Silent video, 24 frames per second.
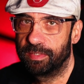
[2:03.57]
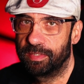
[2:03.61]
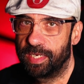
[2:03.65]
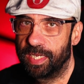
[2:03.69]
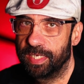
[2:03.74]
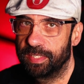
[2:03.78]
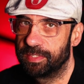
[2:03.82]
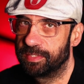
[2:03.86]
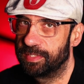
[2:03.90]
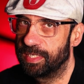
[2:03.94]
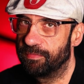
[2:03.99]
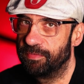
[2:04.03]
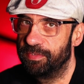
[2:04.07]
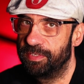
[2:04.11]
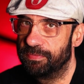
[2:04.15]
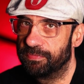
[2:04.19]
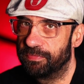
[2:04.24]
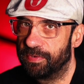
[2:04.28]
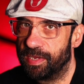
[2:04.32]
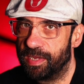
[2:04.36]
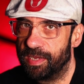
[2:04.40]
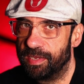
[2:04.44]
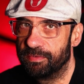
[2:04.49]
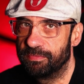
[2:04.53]
like
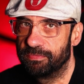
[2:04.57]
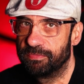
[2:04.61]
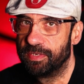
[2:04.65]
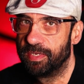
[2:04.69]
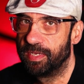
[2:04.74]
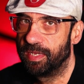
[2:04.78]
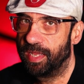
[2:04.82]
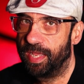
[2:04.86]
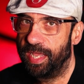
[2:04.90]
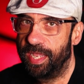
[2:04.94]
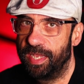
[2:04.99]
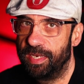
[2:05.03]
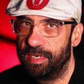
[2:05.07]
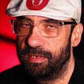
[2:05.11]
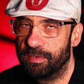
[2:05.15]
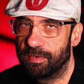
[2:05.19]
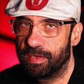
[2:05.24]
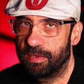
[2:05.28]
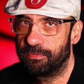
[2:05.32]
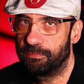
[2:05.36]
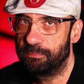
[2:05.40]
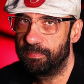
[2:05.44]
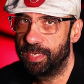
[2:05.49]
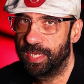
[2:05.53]
75, 80
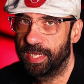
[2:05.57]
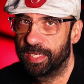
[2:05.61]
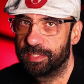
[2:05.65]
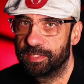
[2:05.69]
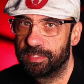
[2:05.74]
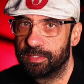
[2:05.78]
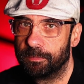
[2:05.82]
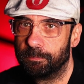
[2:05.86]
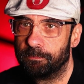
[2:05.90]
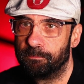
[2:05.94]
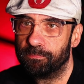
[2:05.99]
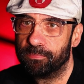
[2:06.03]
FPS.